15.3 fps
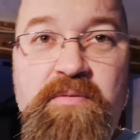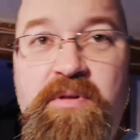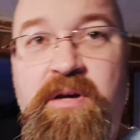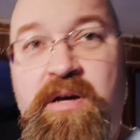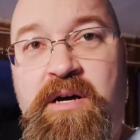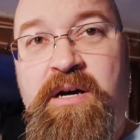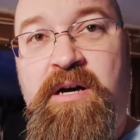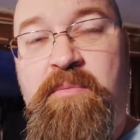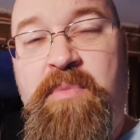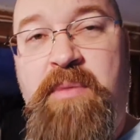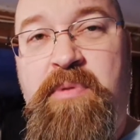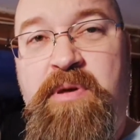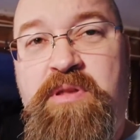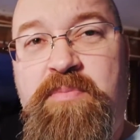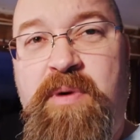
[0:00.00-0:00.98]
Uh,
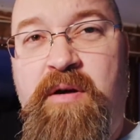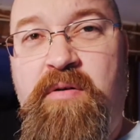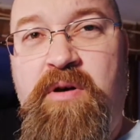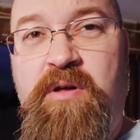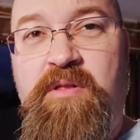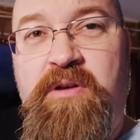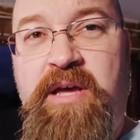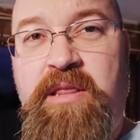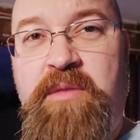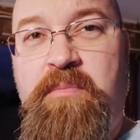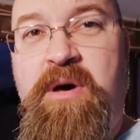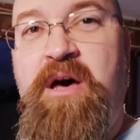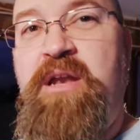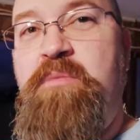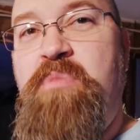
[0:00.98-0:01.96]
maybe tomorrow I'll look at the
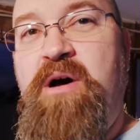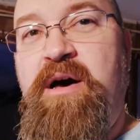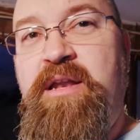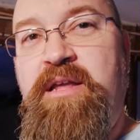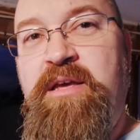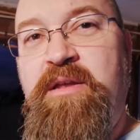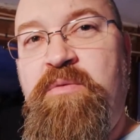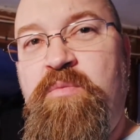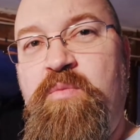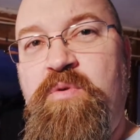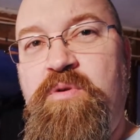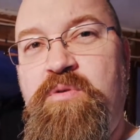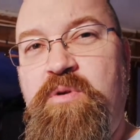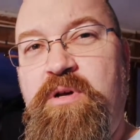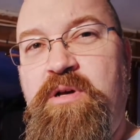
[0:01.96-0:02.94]
Modibot and
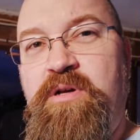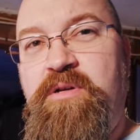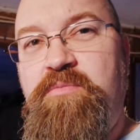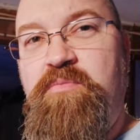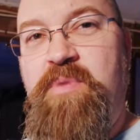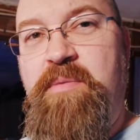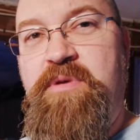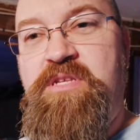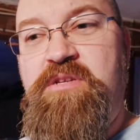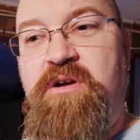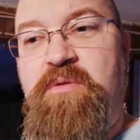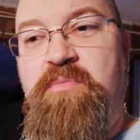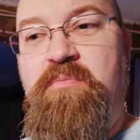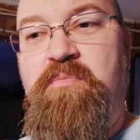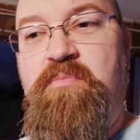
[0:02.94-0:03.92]
we'll I'll maybe start